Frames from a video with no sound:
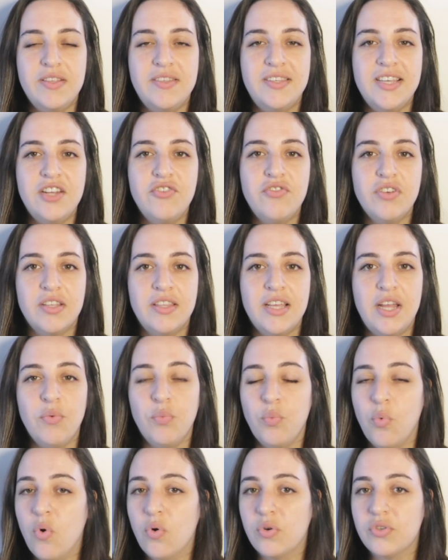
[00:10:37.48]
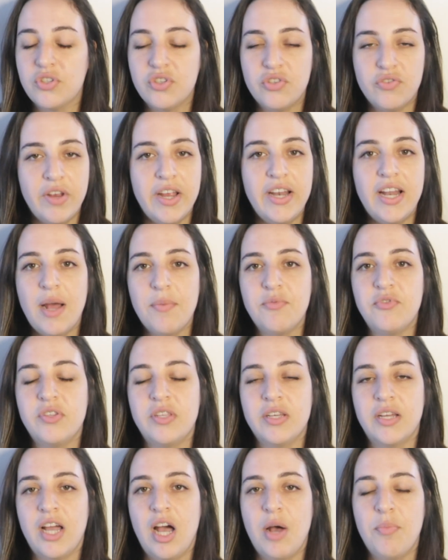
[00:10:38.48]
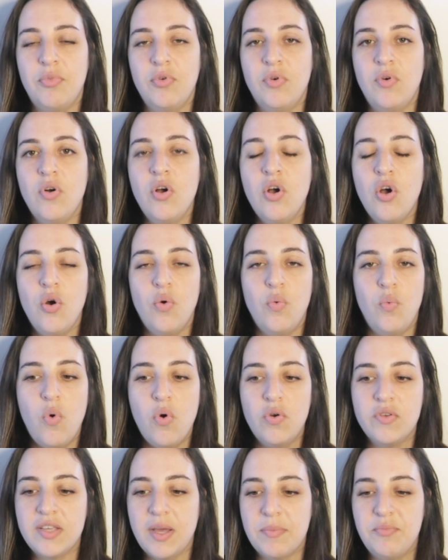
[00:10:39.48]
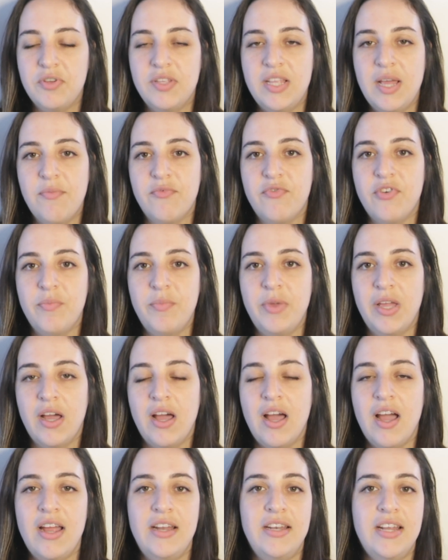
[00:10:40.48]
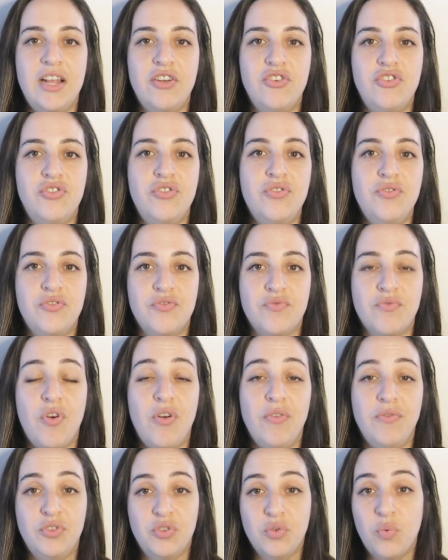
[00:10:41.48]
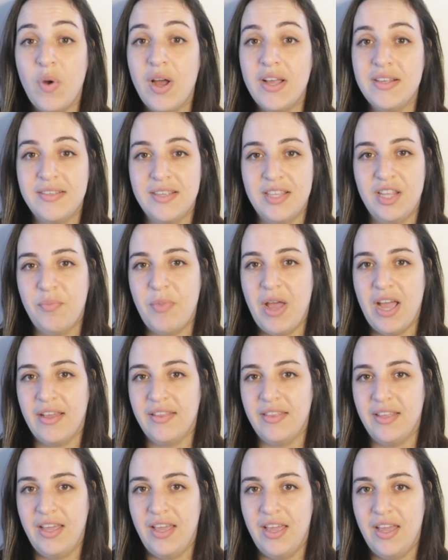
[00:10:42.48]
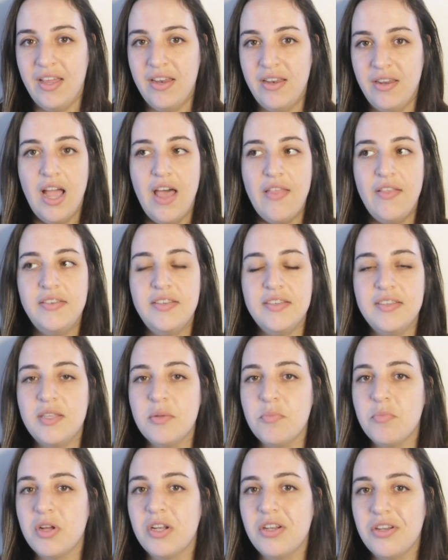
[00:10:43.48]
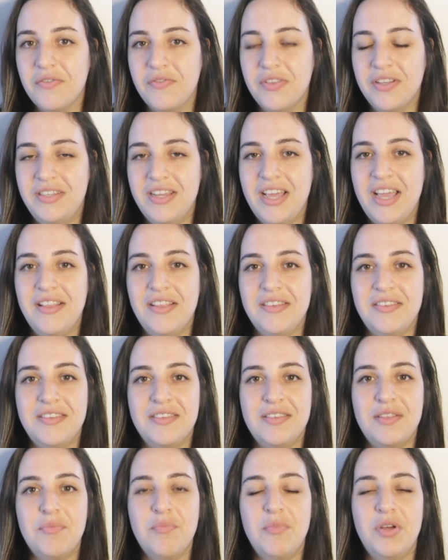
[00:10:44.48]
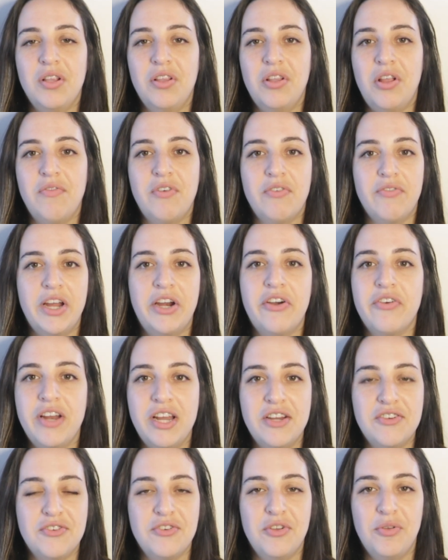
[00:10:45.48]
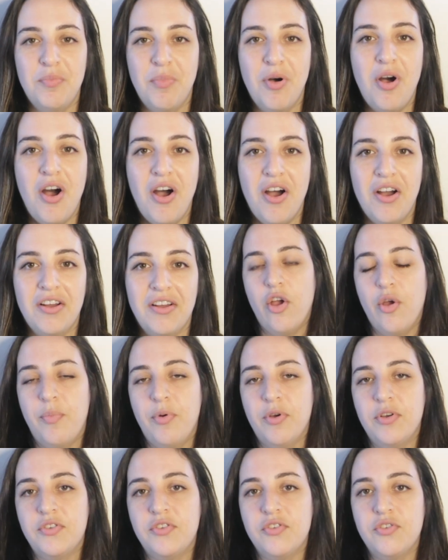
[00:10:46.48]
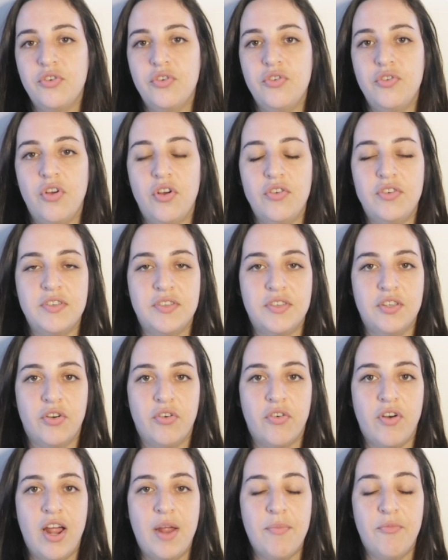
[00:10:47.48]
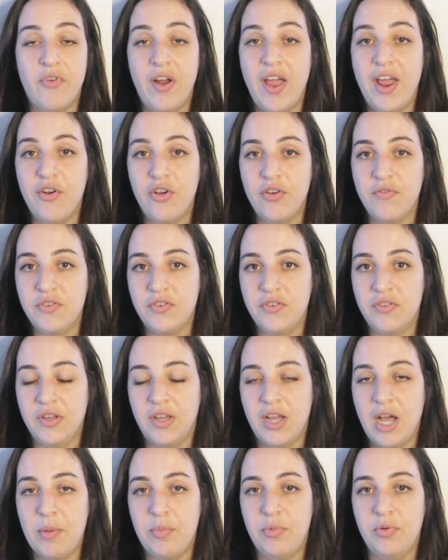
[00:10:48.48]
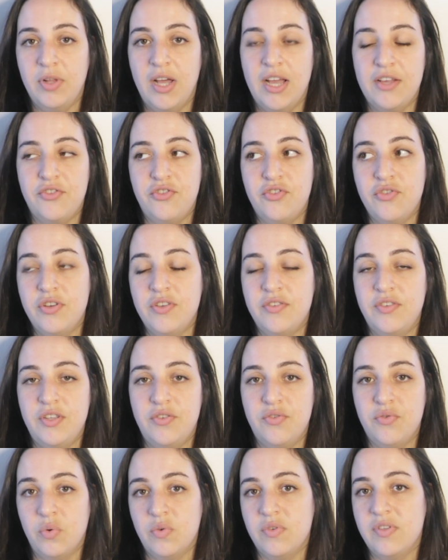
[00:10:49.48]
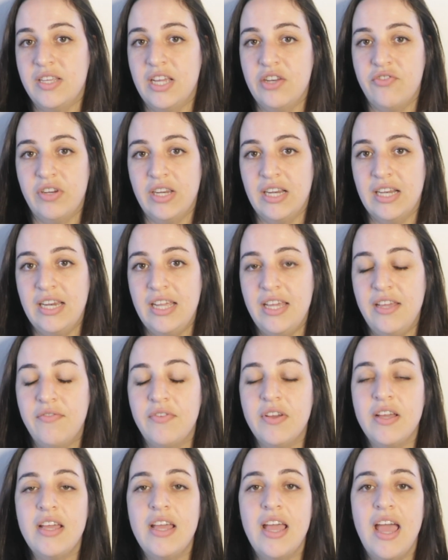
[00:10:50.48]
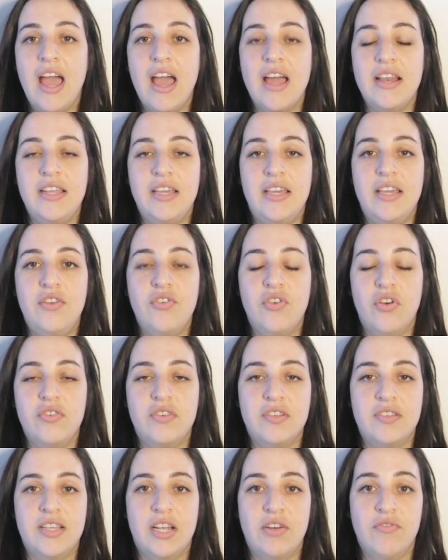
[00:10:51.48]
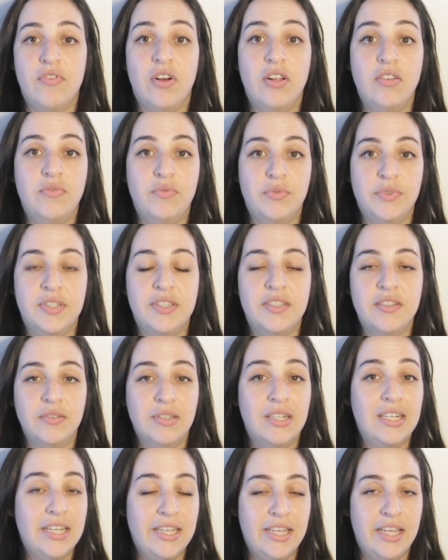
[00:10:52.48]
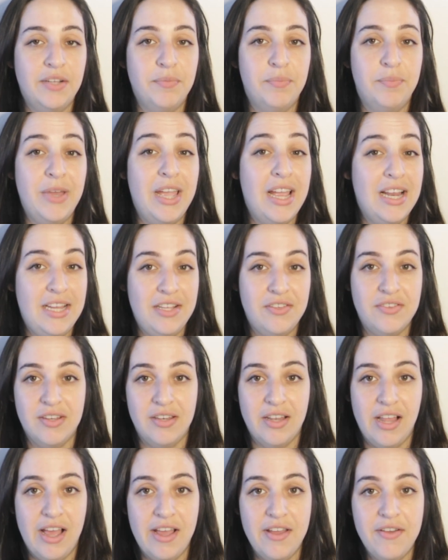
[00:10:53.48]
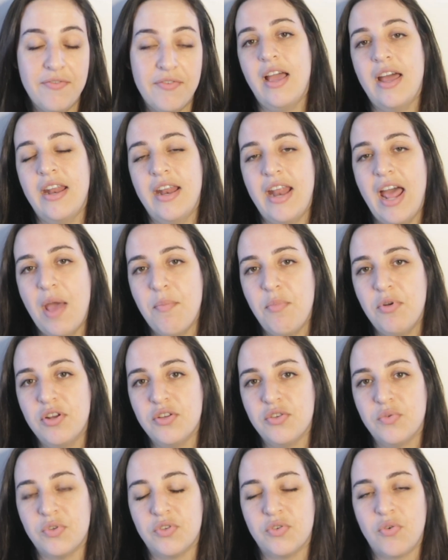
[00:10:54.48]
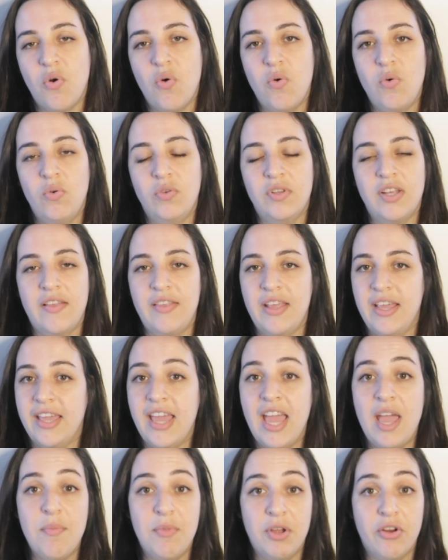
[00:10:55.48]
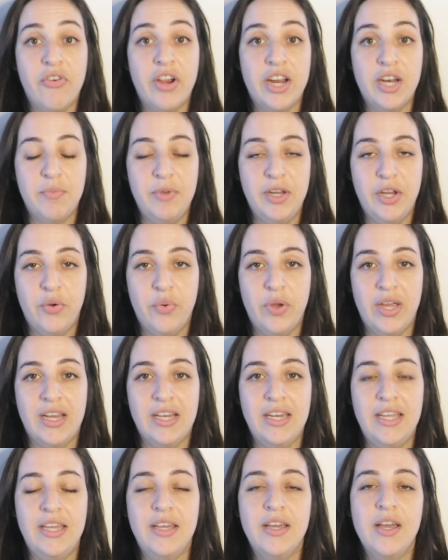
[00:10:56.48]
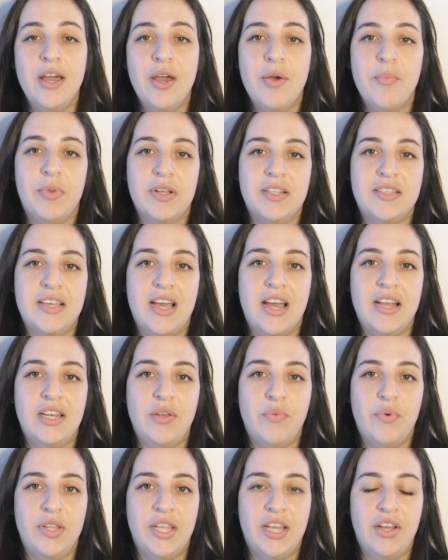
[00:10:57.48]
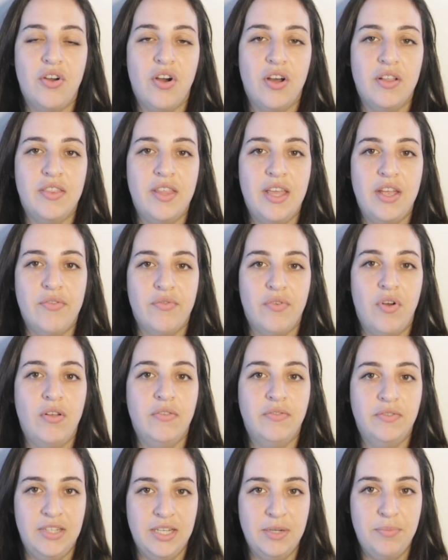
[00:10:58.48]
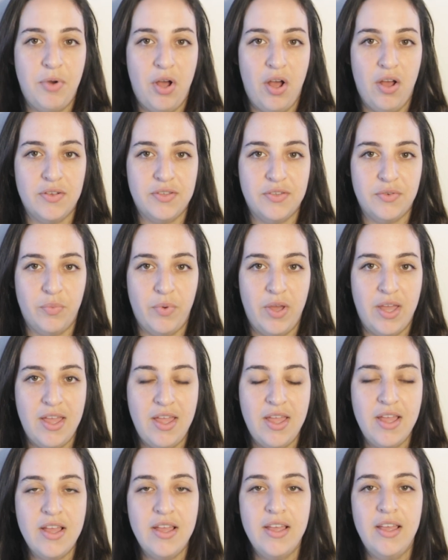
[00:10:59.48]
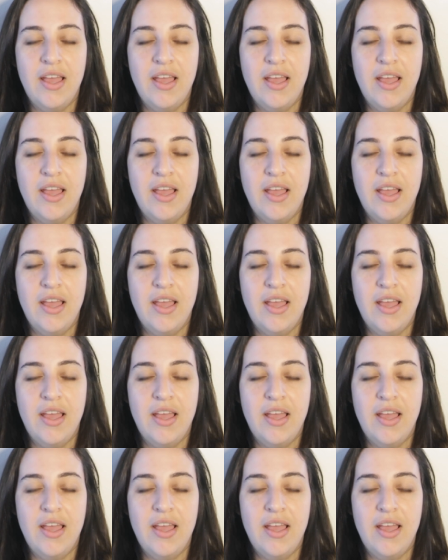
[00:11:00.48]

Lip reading: Cedric then walks straight up to the couple, walks up to them from behind and shoots Rolf twice in the back of the head. And this is the middle of the day. This is the middle of a recreational park. The person who noticed the crime ran over to the couple as soon as he saw Cedric leave, and he noticed that Rolf was still clinging barely to life. And an ambulance was called and they came incredibly quickly, but sadly when they got there, Rolf did pass away.